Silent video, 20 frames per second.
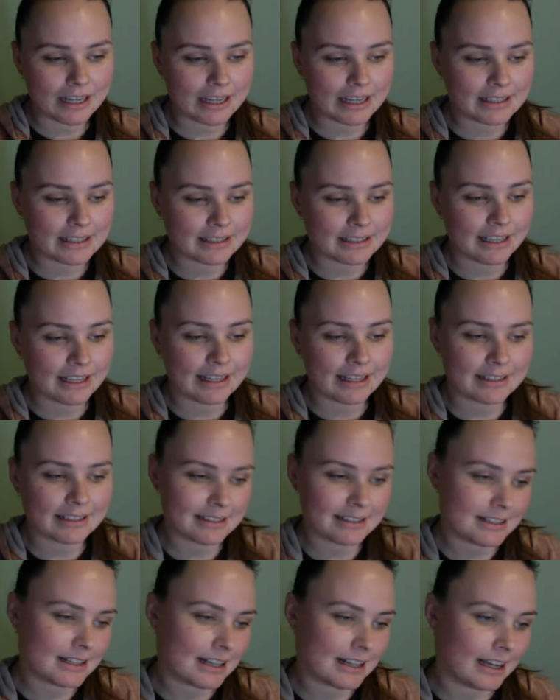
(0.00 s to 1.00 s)
it's guests
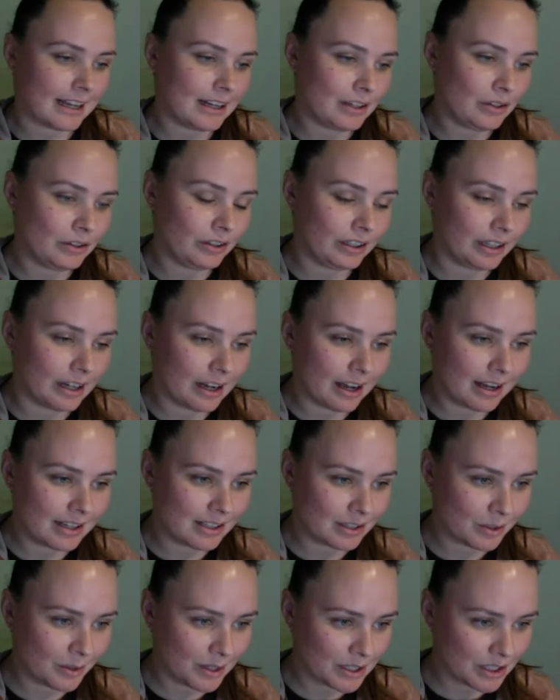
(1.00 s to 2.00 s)
that you can
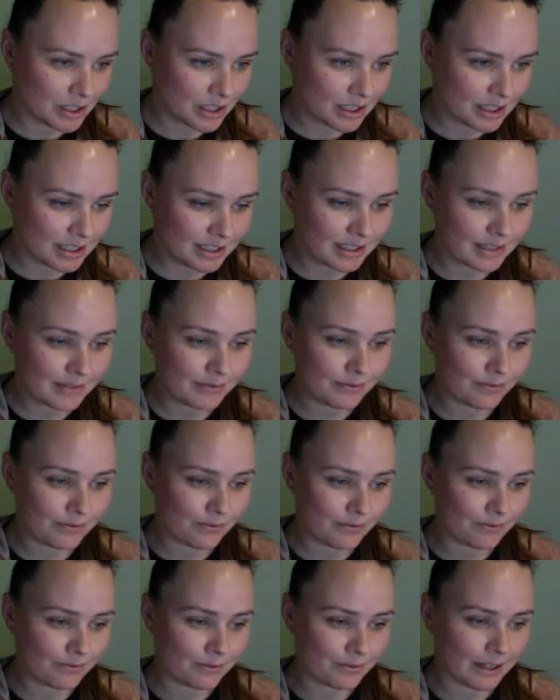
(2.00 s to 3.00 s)
ask questions,
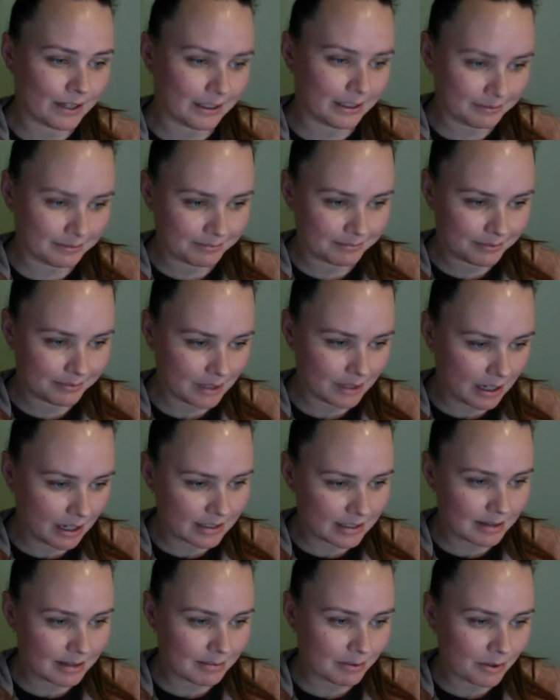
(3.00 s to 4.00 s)
like ask
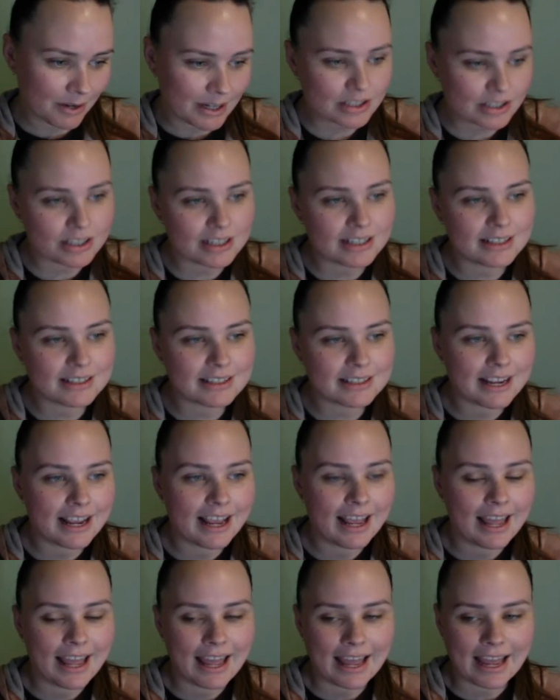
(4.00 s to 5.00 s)
them questions.
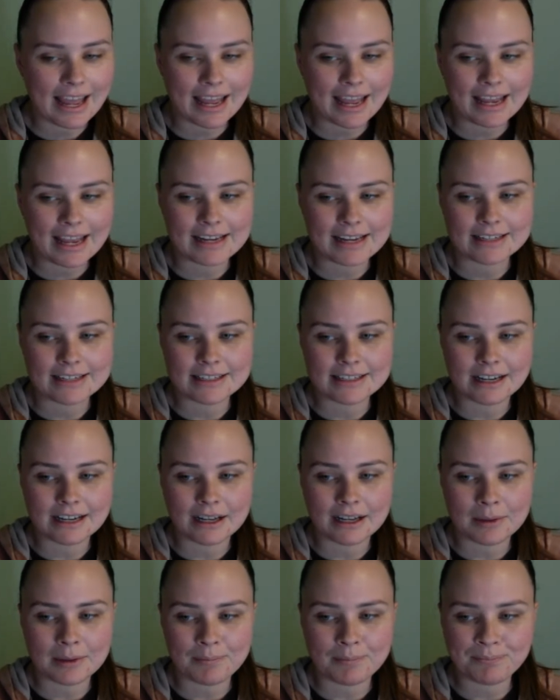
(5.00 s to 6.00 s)
And
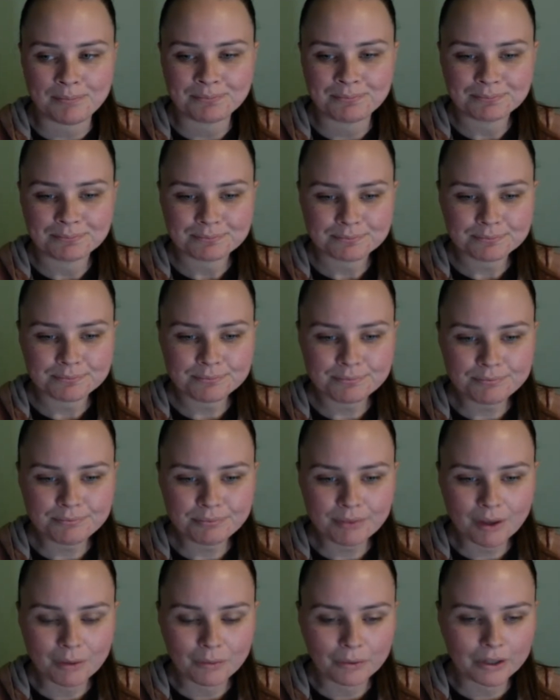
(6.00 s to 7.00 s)

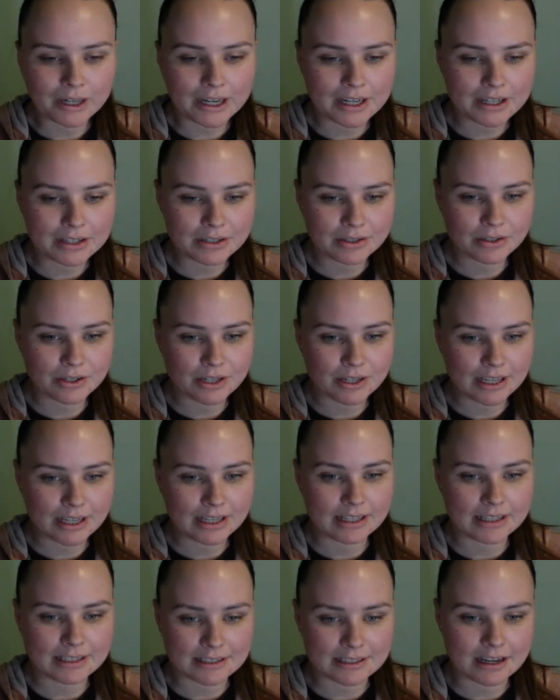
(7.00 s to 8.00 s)
what I do
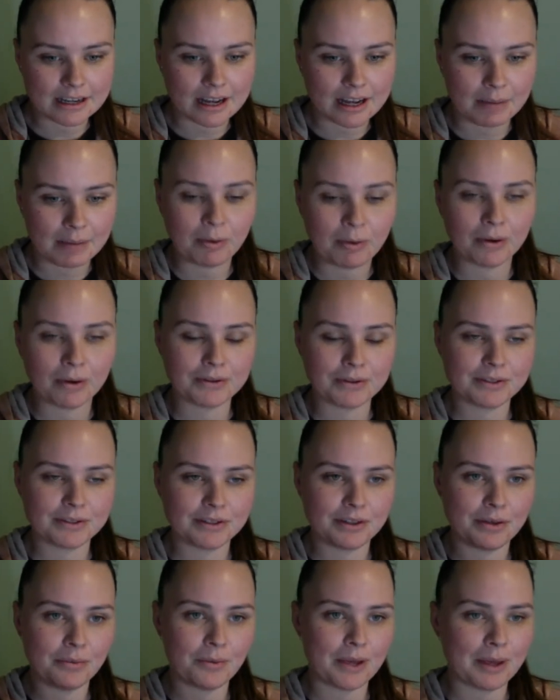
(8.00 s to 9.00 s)
is I post
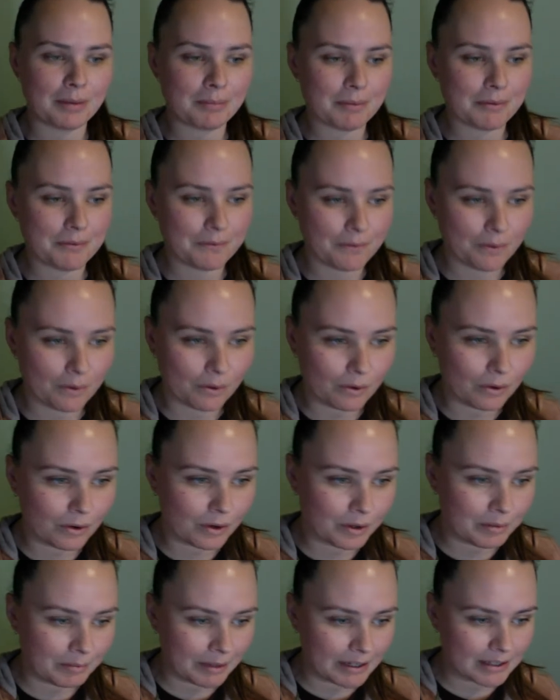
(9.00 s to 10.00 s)
the week before
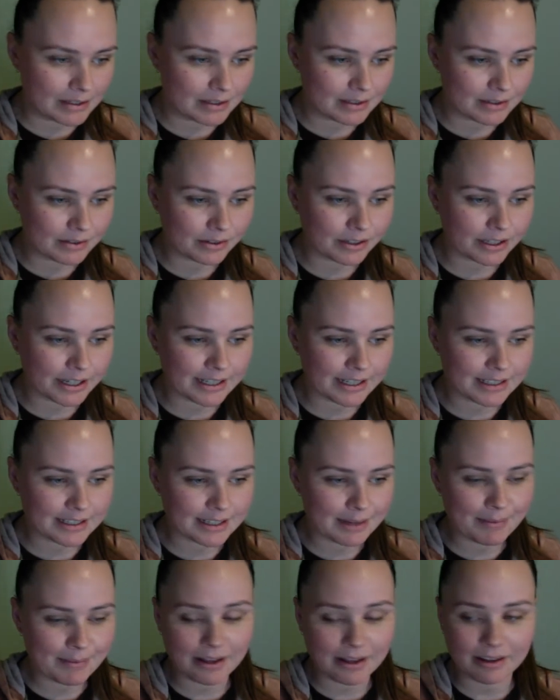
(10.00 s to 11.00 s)
on my stories
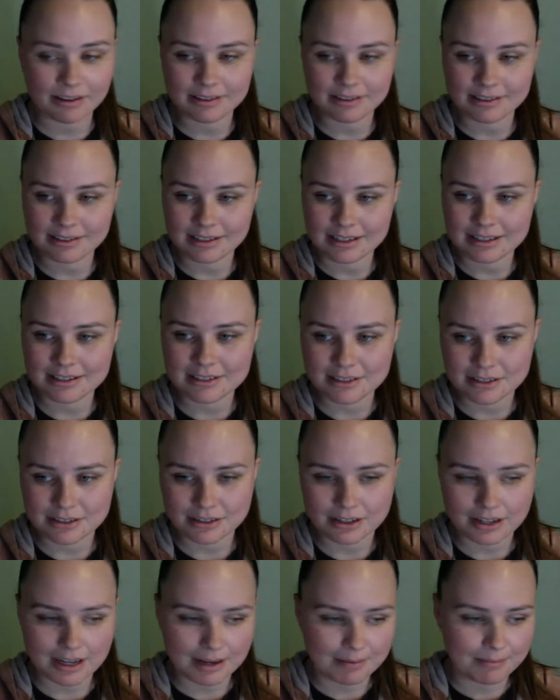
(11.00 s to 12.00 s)
about
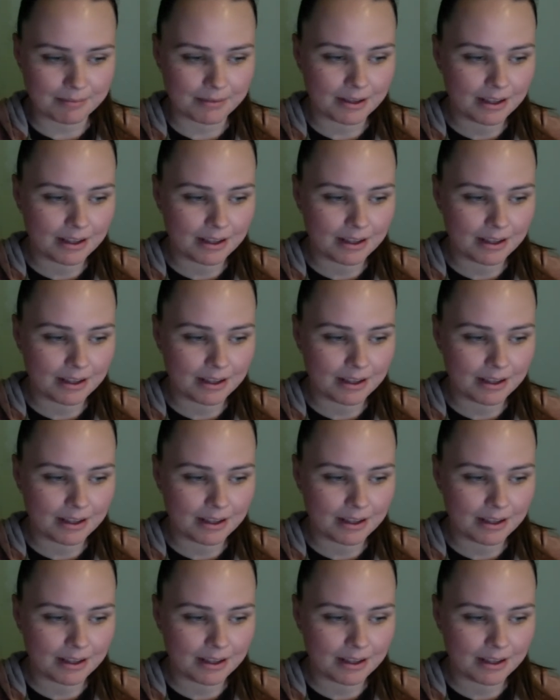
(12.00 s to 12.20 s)
Instagram.